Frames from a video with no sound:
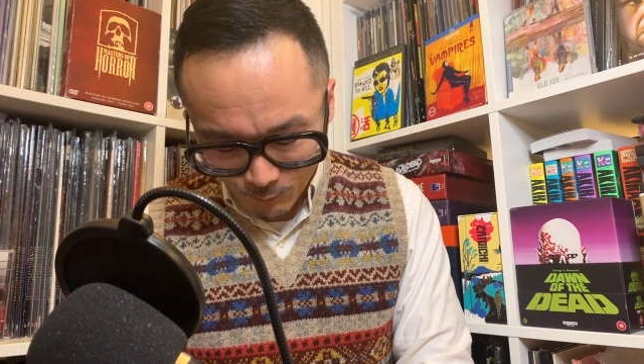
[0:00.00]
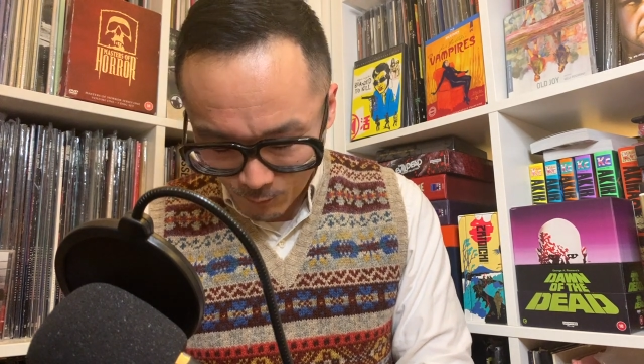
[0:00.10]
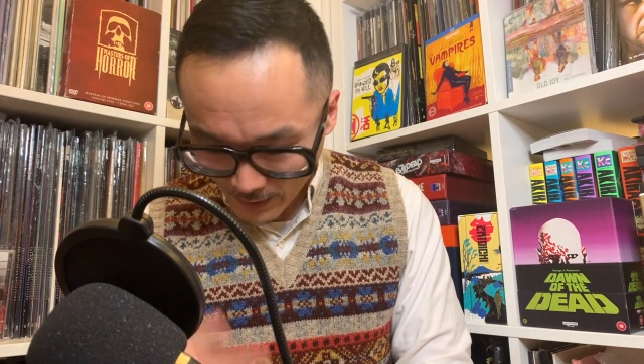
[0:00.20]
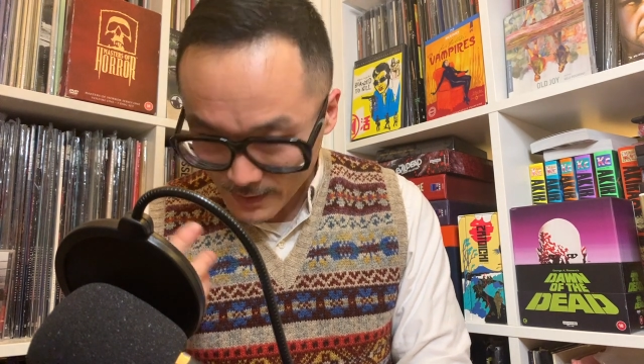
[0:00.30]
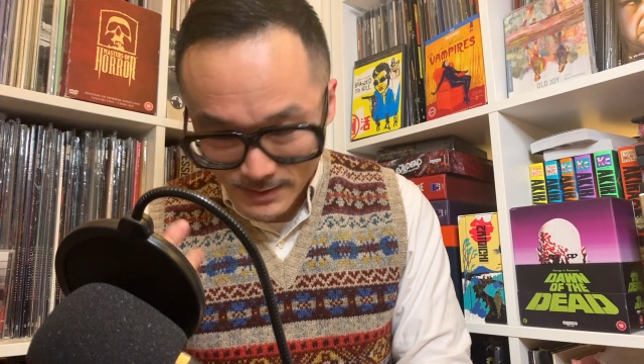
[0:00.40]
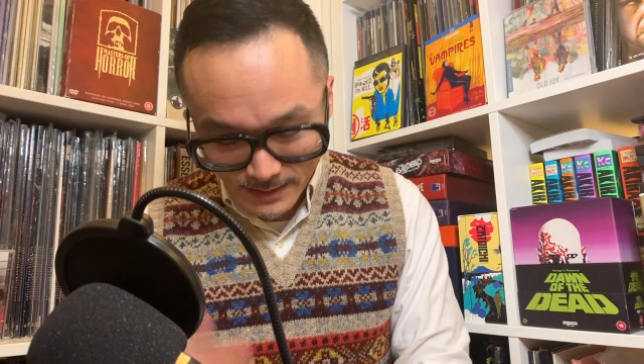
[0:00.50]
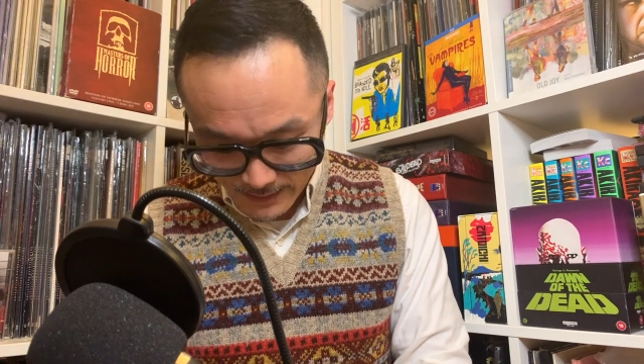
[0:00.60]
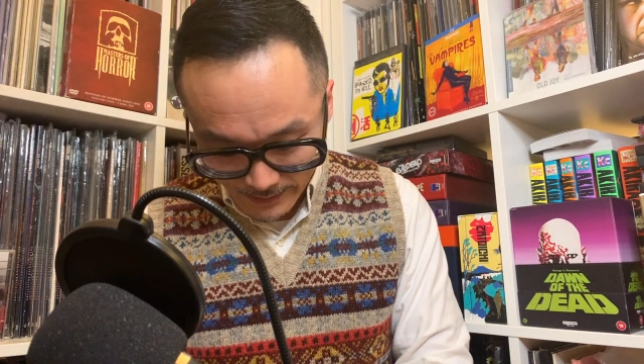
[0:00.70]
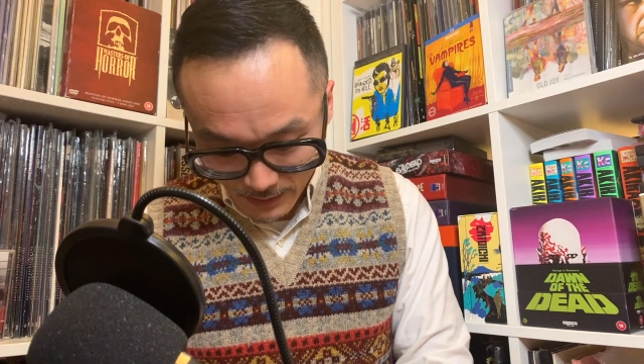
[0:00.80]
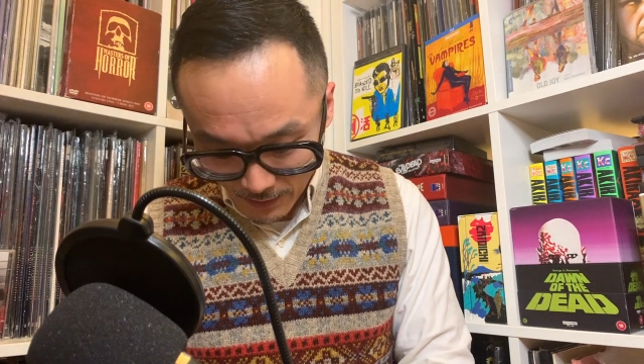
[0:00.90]
one of these days
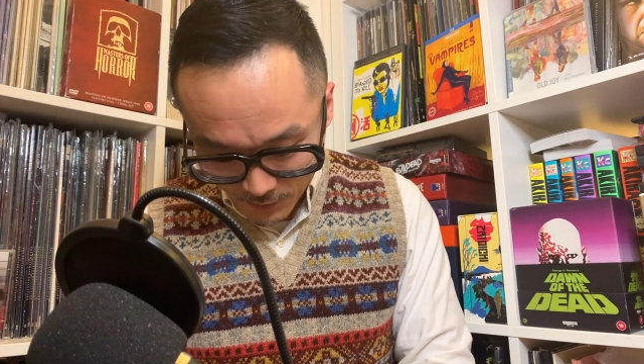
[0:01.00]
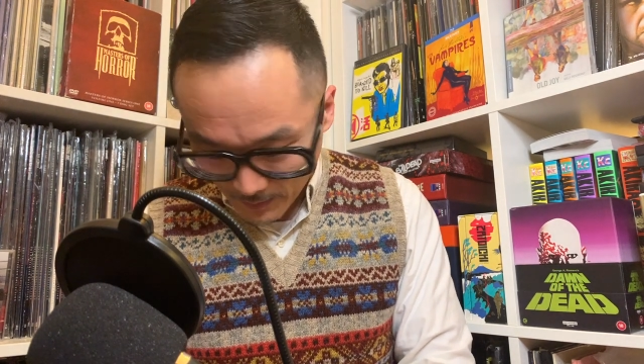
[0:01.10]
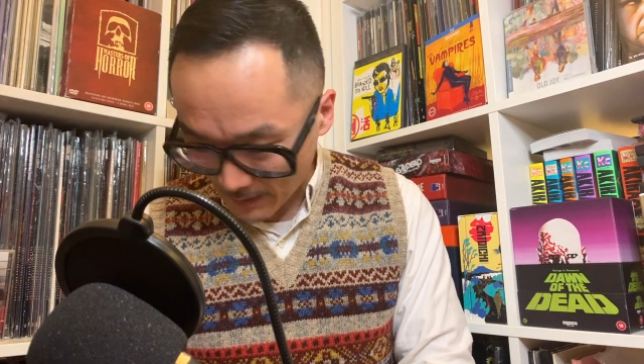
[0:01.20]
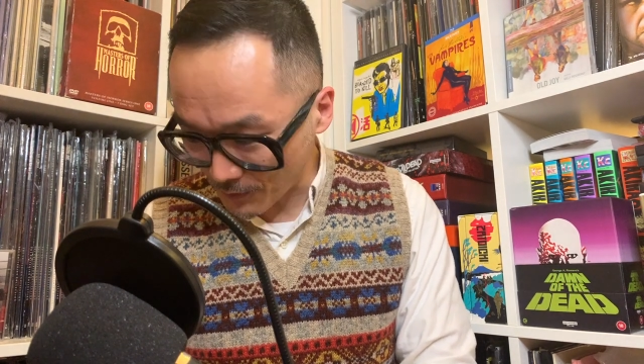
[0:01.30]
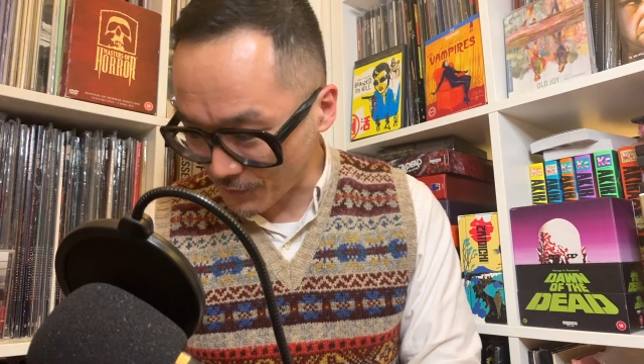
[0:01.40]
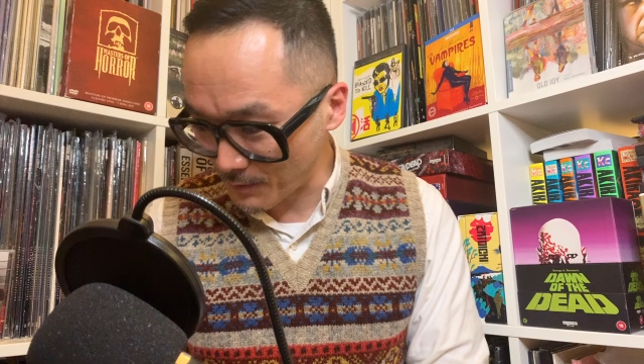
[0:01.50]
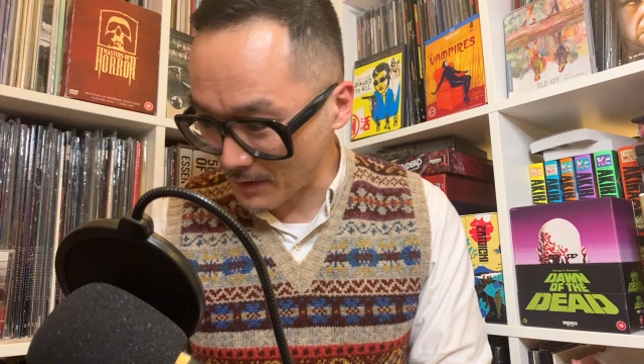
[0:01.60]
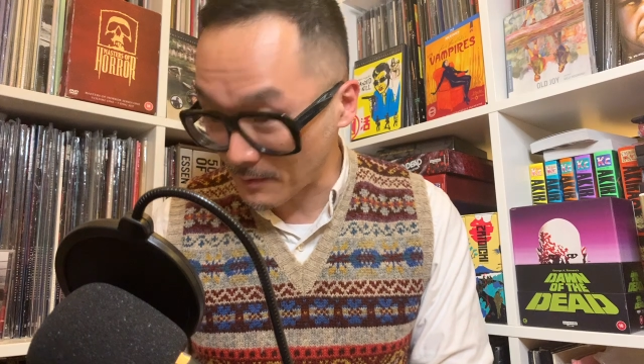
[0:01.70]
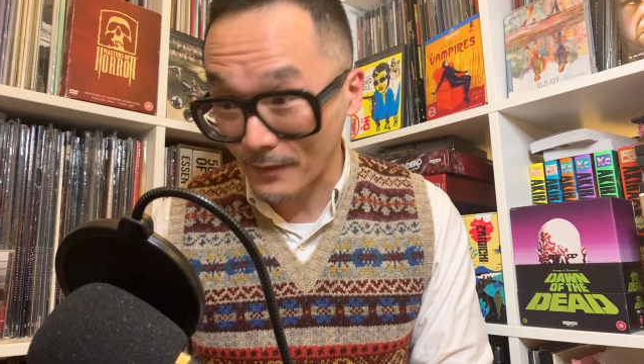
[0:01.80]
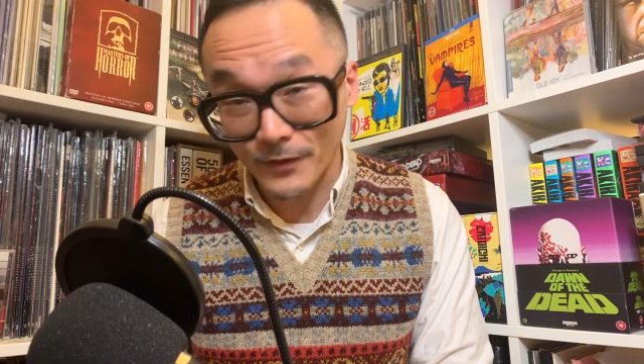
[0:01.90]
I'd love to be able to
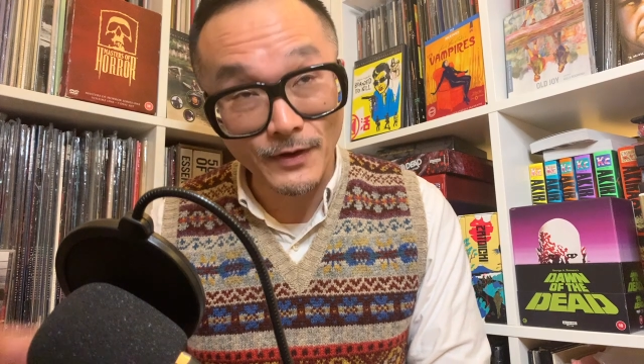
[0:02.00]
speak about this.